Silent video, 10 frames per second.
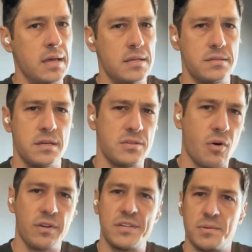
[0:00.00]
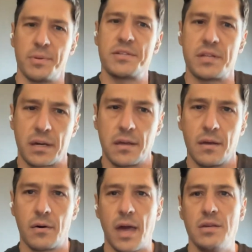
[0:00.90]
is overly simplistic.
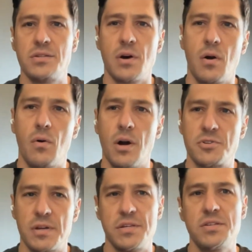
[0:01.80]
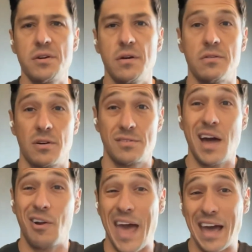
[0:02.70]
Okay, so a transistor, turns
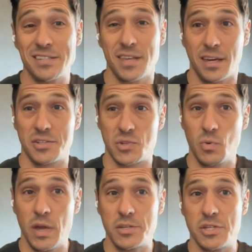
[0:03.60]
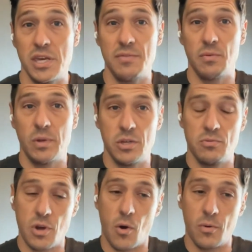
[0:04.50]
out, acts like a switch even when you
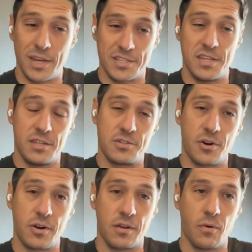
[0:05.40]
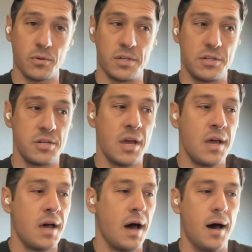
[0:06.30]
don't exceed the turn-on voltage.
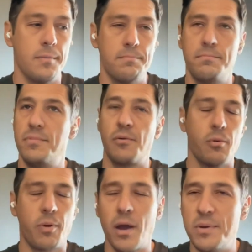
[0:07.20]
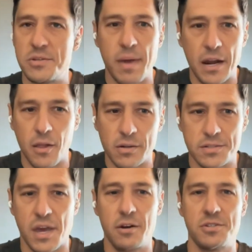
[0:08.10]
There will probably be some analog
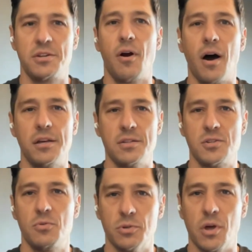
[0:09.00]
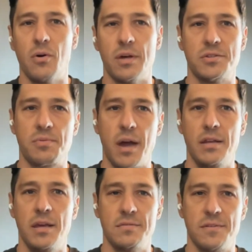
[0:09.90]
designers in your audience who will know this,
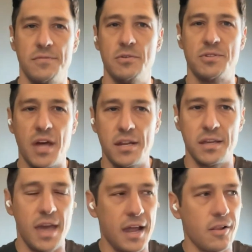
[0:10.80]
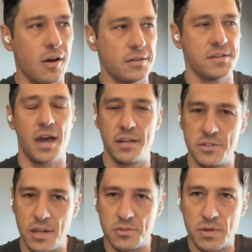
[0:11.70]
right? If you study analog design
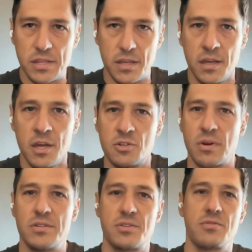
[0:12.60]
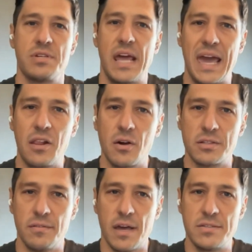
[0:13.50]
and treat the transistor as an analog
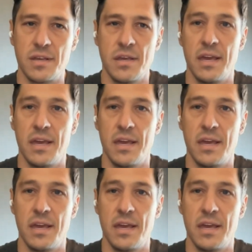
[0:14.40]
device,